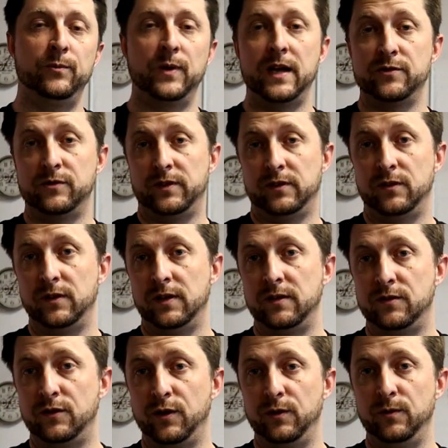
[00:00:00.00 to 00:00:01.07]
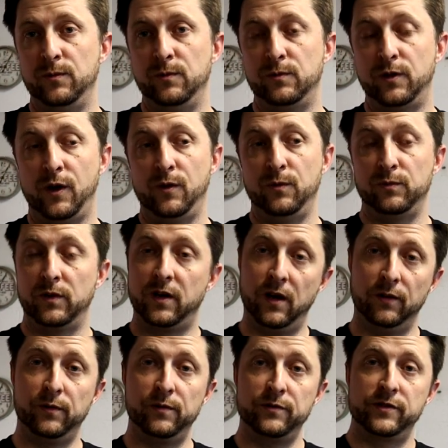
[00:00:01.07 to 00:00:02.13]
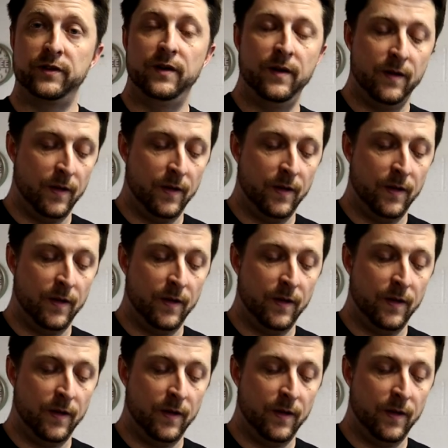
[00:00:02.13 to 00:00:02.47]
We actually did 2-tone colors.